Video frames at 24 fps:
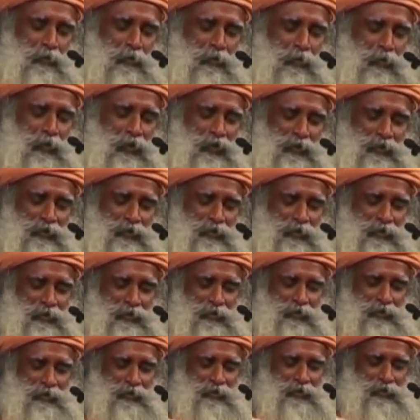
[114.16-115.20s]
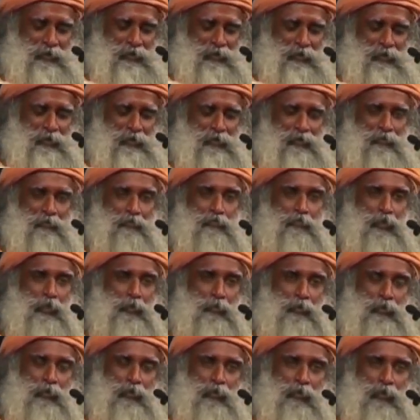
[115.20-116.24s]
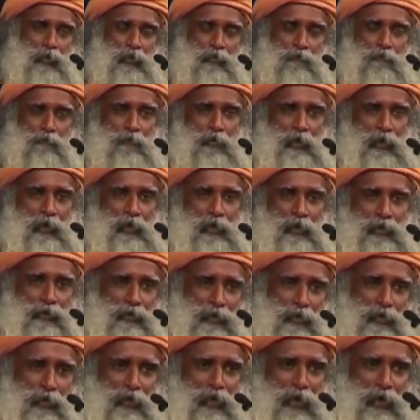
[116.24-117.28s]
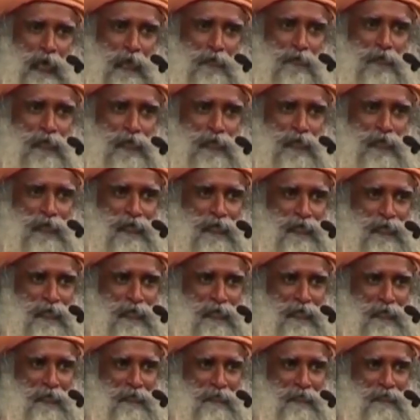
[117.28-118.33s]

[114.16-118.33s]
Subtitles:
What I see is people who have failed in their lives,